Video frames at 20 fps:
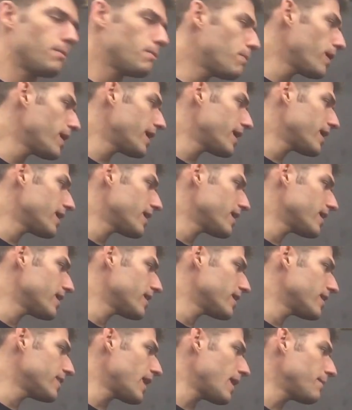But
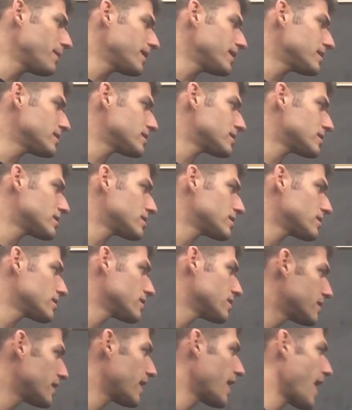that means
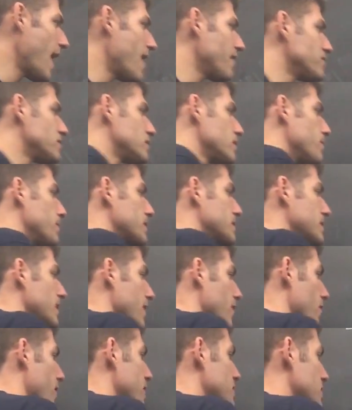that I have some
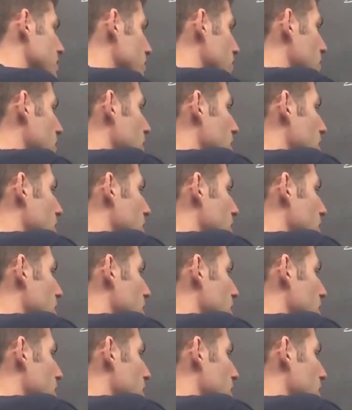acceleration.